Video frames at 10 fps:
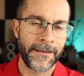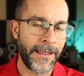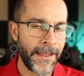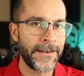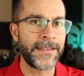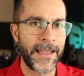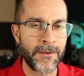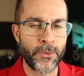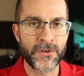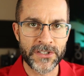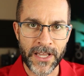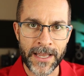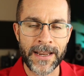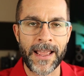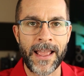and
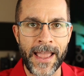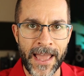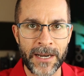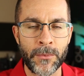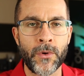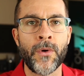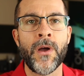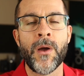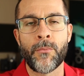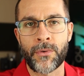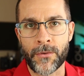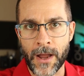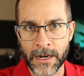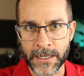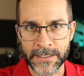10% animal
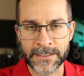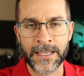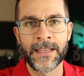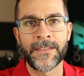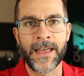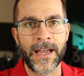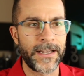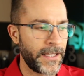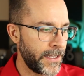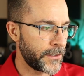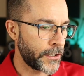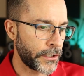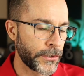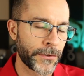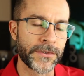products. That
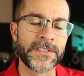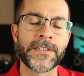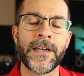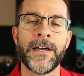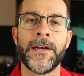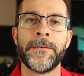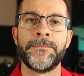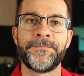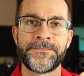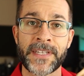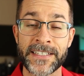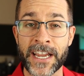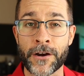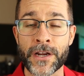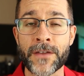includes
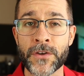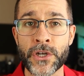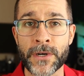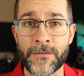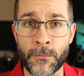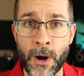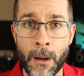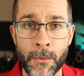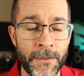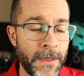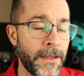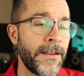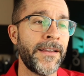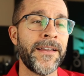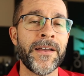dairy if you don't have a problem with it,
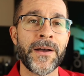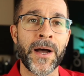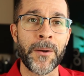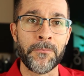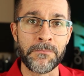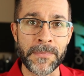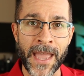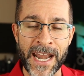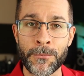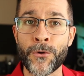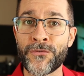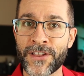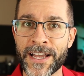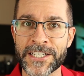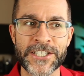animal
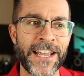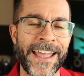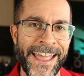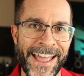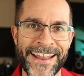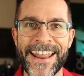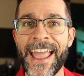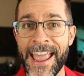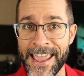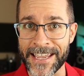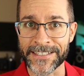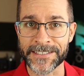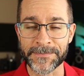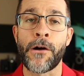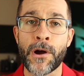flesh, and
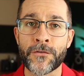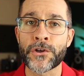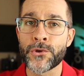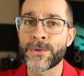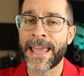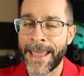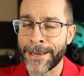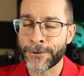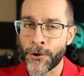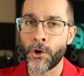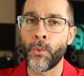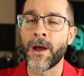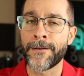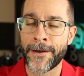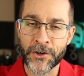eggs. However, you can go
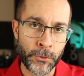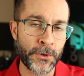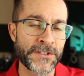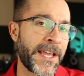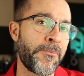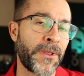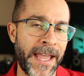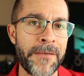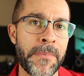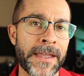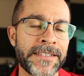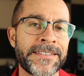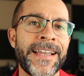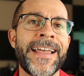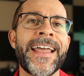100%
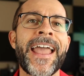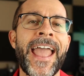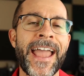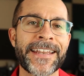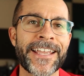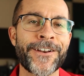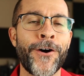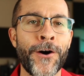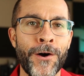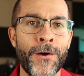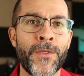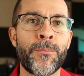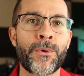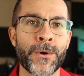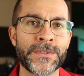plant-based and get all the
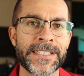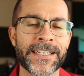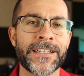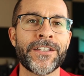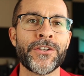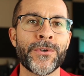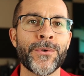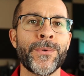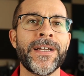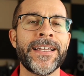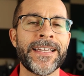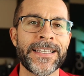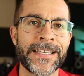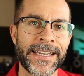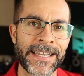protein you
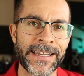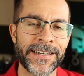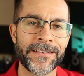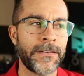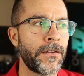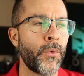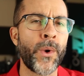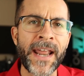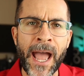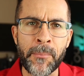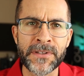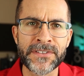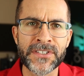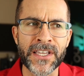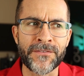need. What
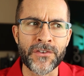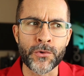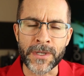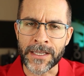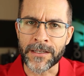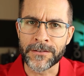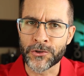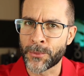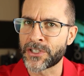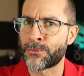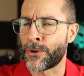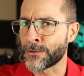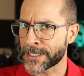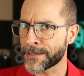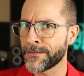happens if you eat too much
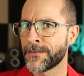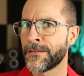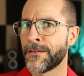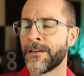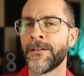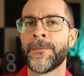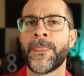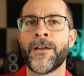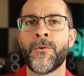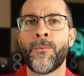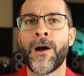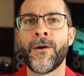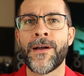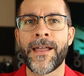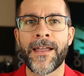protein?
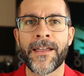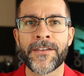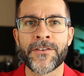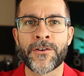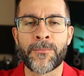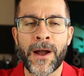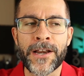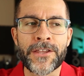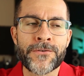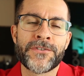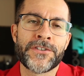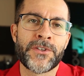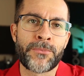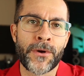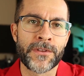Well, your body uses
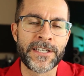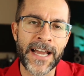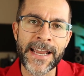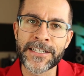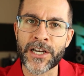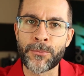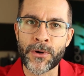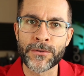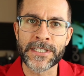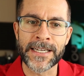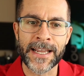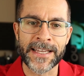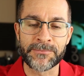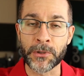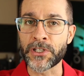the dietary protein
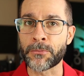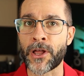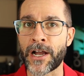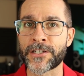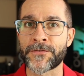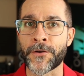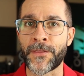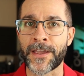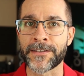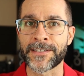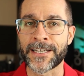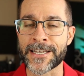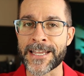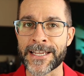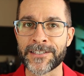as building blocks for things that it
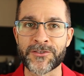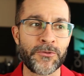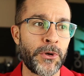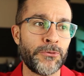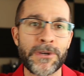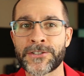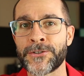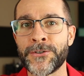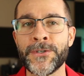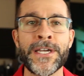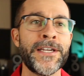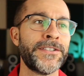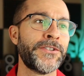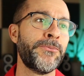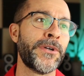needs to build muscle,
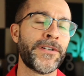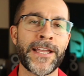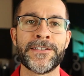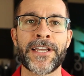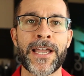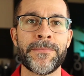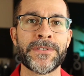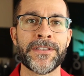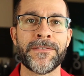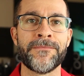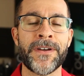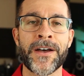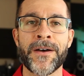to build enzymes and